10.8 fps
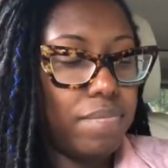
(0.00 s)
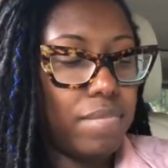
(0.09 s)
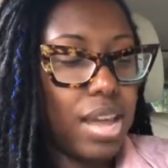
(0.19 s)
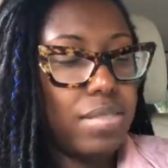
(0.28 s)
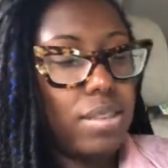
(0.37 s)

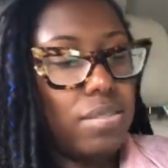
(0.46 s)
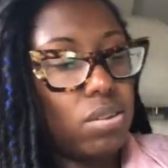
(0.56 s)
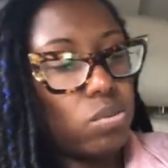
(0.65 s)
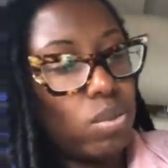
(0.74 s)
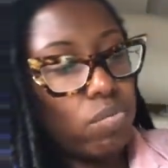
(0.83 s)
And then
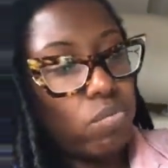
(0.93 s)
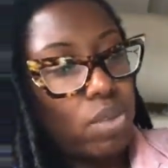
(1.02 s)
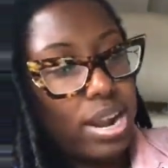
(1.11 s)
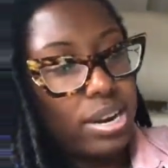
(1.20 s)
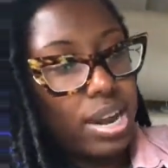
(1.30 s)
there's one
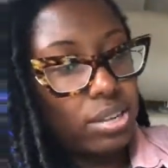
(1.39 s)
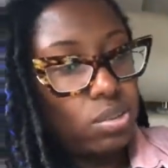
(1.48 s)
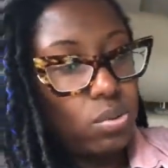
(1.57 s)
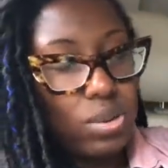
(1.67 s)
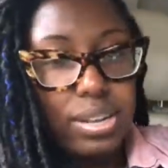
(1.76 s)
right next
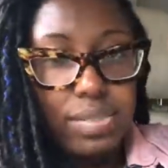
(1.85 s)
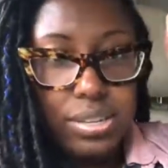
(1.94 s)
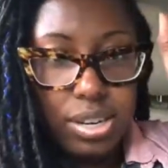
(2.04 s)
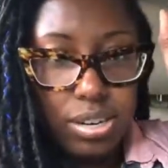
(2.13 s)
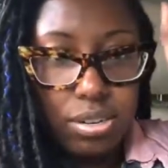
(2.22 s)
to it in the
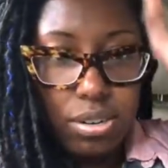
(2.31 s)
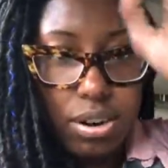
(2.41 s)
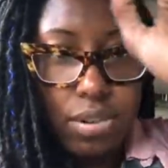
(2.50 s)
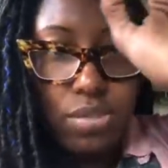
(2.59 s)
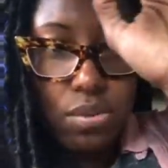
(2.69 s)
center
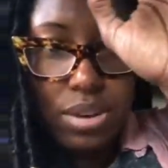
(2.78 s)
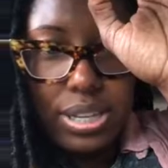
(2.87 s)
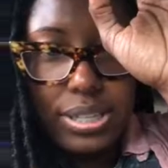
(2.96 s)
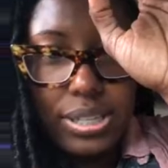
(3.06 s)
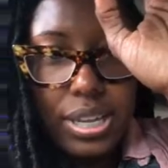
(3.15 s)
of your
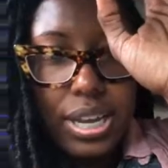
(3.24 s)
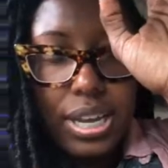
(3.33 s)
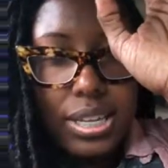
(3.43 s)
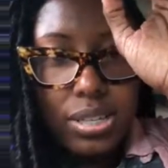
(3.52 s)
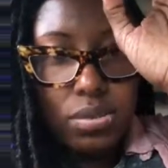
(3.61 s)
wrist,
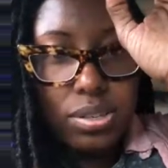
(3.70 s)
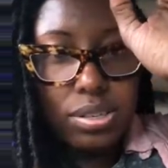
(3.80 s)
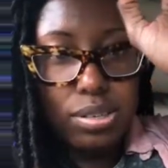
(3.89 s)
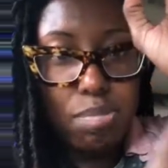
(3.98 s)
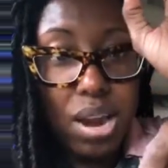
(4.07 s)
so this
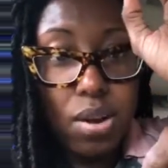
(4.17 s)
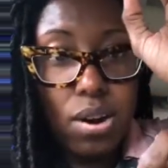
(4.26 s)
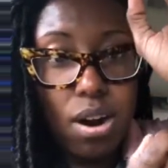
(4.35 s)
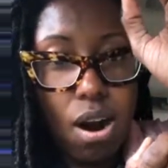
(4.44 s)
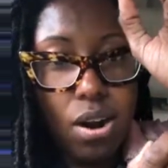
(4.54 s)
is
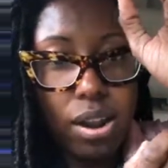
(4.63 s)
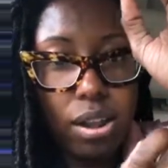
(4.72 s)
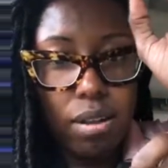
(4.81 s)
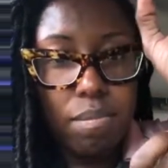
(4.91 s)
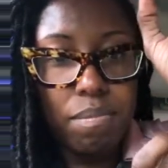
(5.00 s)

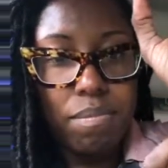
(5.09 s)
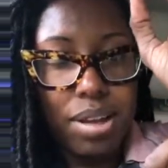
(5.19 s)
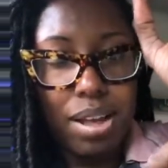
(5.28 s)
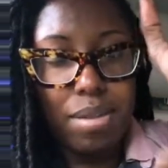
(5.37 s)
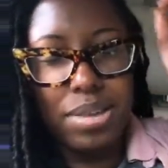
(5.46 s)
pericardium,
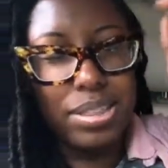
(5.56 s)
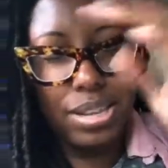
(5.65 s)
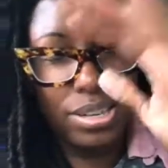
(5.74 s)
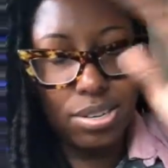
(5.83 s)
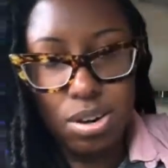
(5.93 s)
and
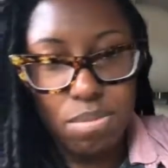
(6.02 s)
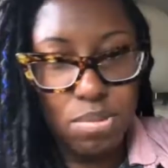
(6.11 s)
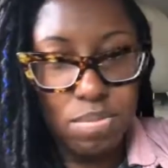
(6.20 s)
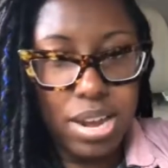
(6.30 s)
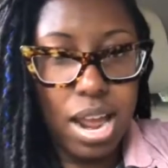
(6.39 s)
that's a term
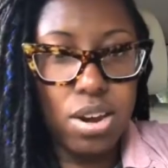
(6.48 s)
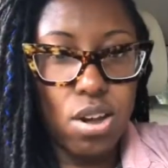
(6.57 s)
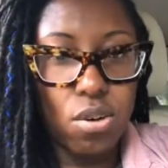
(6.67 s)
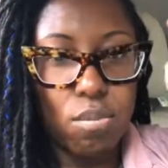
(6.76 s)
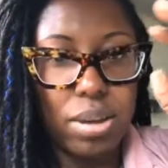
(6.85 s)
you may not
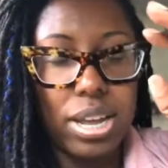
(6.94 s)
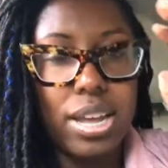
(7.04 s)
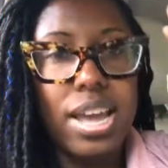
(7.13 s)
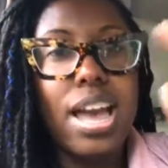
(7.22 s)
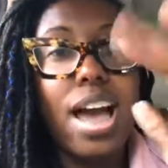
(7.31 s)
know, but
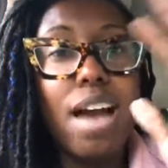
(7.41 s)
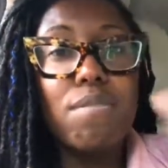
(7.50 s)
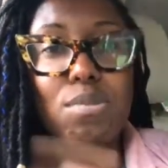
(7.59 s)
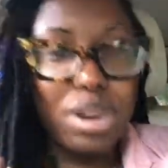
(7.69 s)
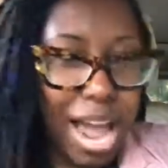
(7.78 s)

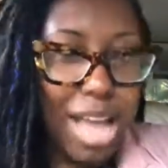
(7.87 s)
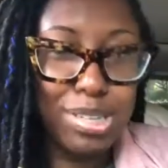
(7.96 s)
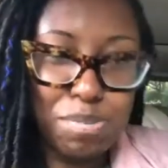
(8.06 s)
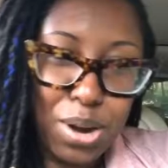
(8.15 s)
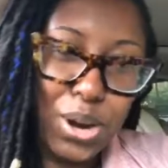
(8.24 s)
everyone has a
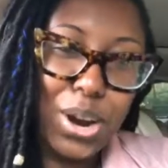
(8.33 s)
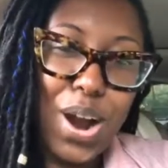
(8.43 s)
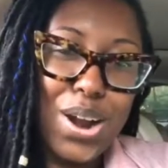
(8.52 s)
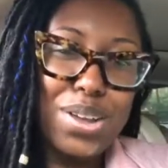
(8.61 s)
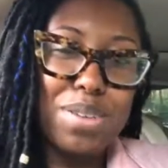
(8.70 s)

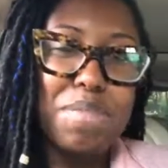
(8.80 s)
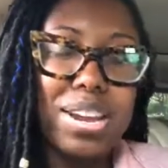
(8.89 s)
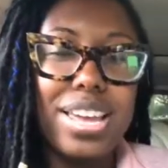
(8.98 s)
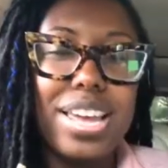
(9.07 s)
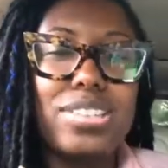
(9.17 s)
pericardium, and
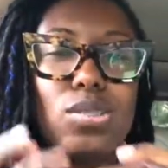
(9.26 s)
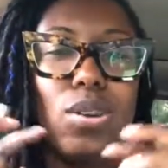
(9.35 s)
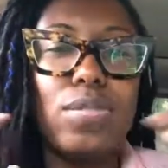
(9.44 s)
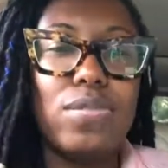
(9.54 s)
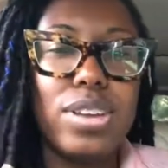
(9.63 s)
it sort
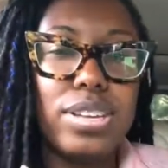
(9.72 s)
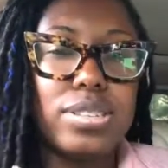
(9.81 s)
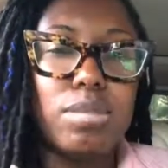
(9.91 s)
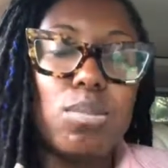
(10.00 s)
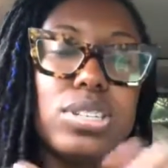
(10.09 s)
of is
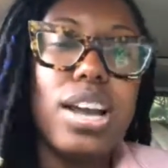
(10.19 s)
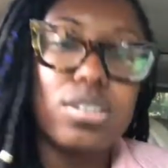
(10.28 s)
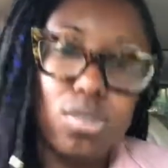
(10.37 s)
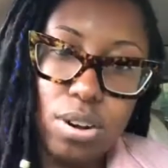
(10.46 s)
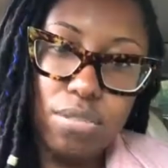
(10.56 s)
the
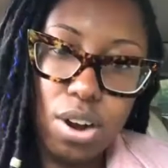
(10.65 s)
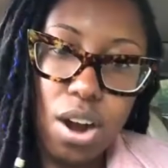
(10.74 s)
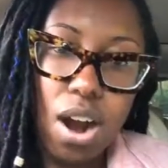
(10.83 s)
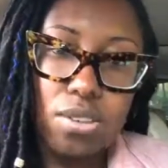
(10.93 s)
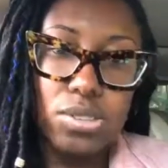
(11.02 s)
protector of your
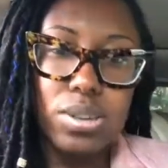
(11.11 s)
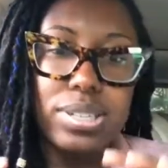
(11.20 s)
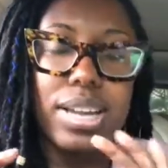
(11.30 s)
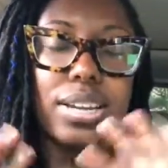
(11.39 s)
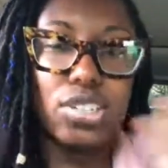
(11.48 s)
heart. So it's
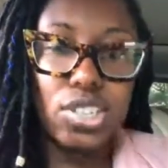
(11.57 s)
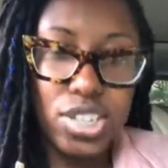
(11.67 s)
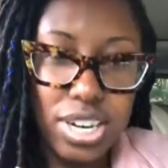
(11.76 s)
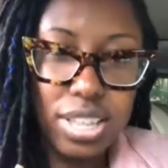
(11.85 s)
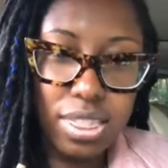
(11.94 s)
like a
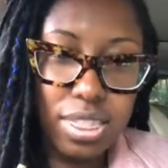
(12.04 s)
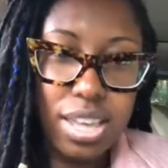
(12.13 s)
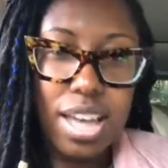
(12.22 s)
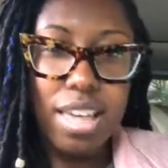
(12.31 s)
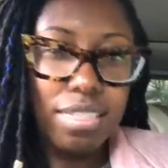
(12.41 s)
sheath,
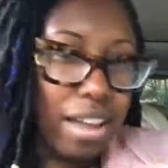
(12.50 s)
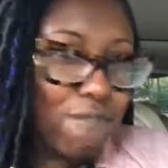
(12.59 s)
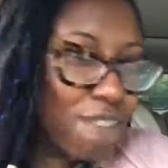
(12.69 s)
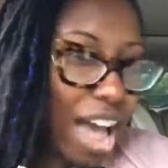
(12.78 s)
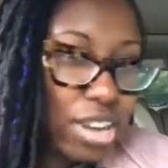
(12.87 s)
like
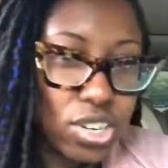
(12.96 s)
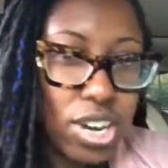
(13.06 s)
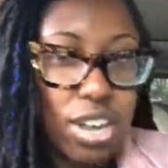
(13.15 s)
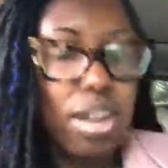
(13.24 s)
fascia